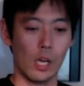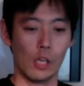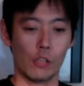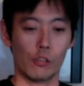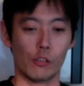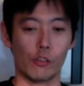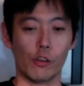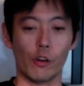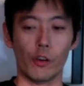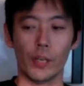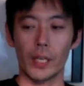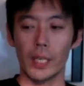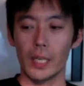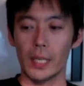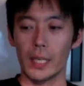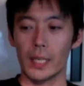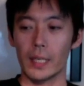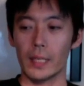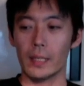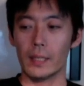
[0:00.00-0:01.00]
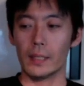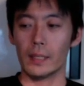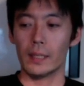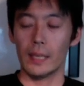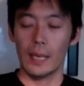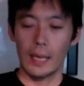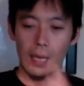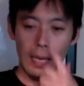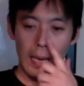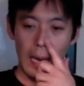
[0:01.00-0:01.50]
so he can
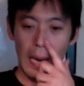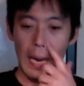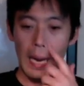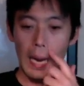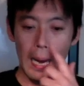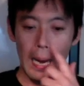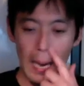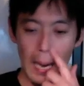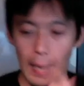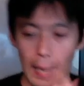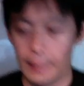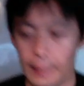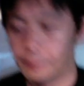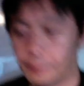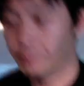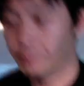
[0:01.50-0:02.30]
uh,